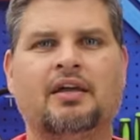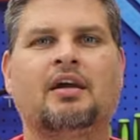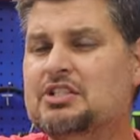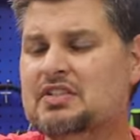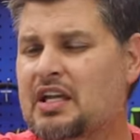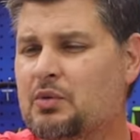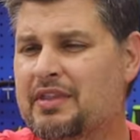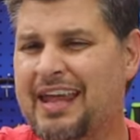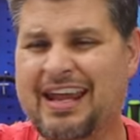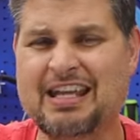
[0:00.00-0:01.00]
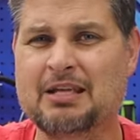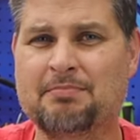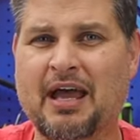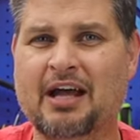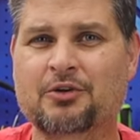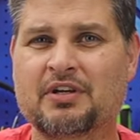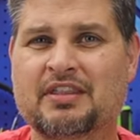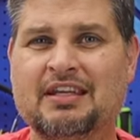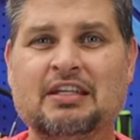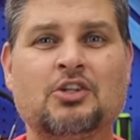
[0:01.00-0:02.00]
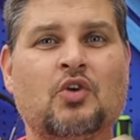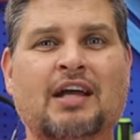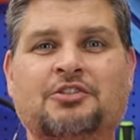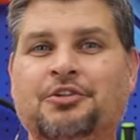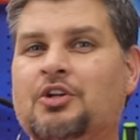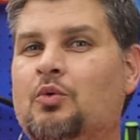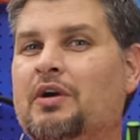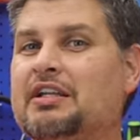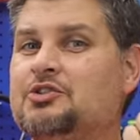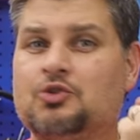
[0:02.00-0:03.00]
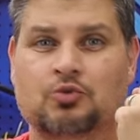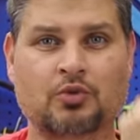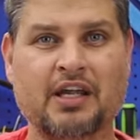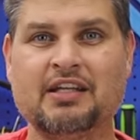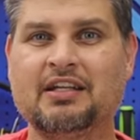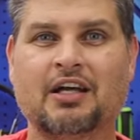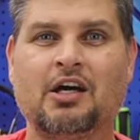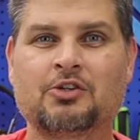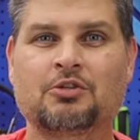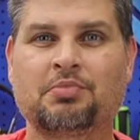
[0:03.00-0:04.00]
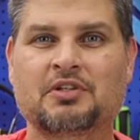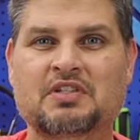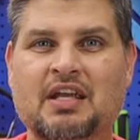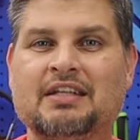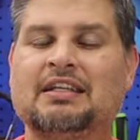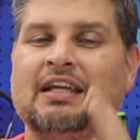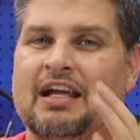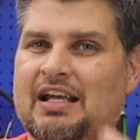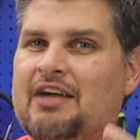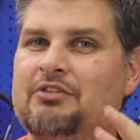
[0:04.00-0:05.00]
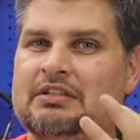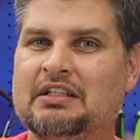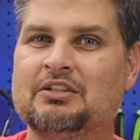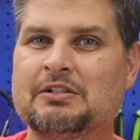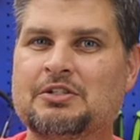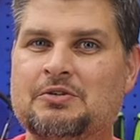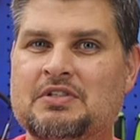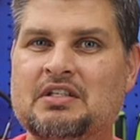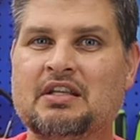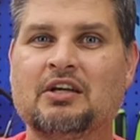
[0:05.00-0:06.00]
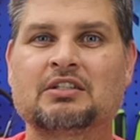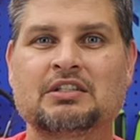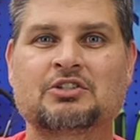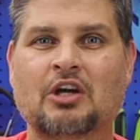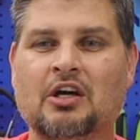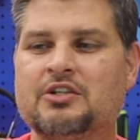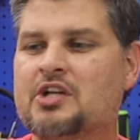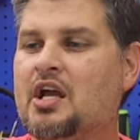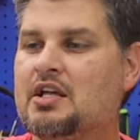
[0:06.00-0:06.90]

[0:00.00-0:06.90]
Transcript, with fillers: Just like with any battery thing, you actually don't want to drain it 100%. You got to have a little juice in there to charge.